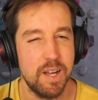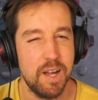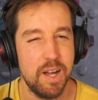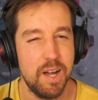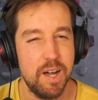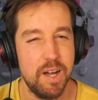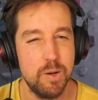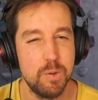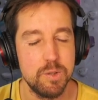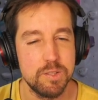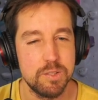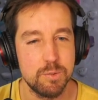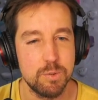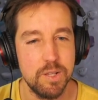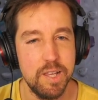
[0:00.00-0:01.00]
I
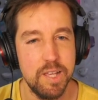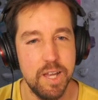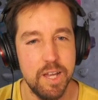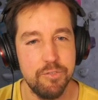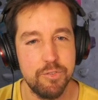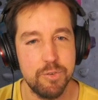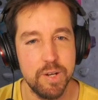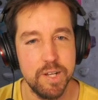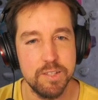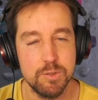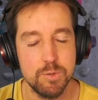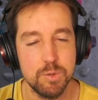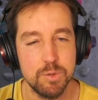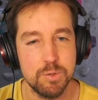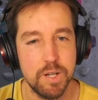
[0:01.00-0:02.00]
was really afraid
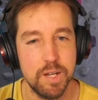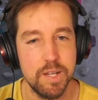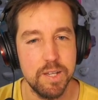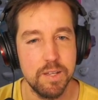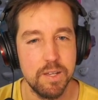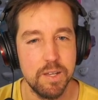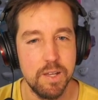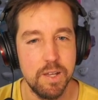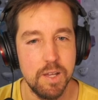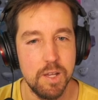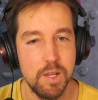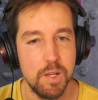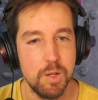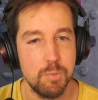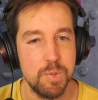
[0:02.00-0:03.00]
to try
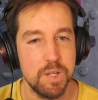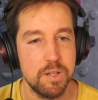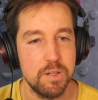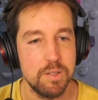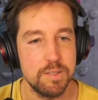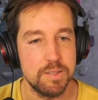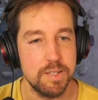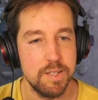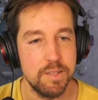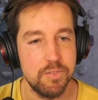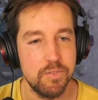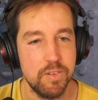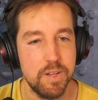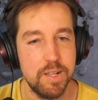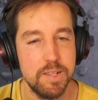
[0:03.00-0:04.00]
because it
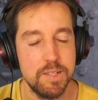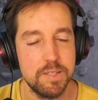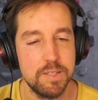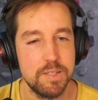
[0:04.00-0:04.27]
felt